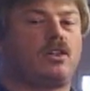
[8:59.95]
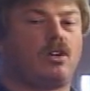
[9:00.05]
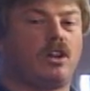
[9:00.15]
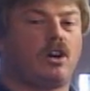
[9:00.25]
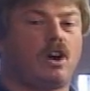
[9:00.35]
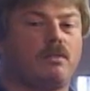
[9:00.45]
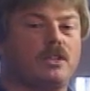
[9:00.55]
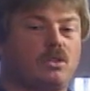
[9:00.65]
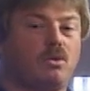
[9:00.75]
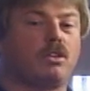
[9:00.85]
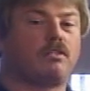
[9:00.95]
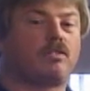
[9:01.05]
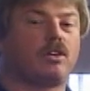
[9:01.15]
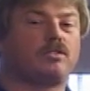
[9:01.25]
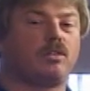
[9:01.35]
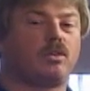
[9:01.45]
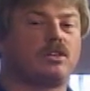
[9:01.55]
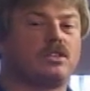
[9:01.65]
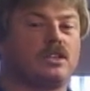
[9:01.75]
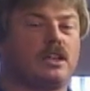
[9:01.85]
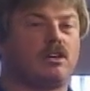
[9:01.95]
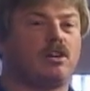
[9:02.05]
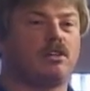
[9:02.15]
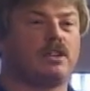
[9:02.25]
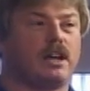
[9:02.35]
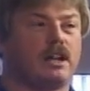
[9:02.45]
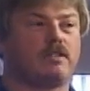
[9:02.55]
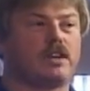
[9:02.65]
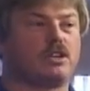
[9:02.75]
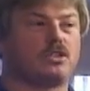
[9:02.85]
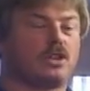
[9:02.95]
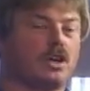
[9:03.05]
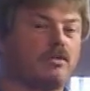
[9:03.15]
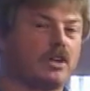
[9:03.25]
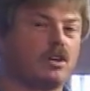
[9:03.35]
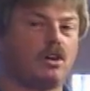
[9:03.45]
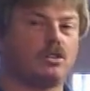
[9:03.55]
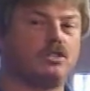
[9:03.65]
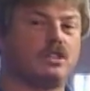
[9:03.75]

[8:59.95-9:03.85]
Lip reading: or alarm is on the first floor at City Hall, the elevators are going to recall to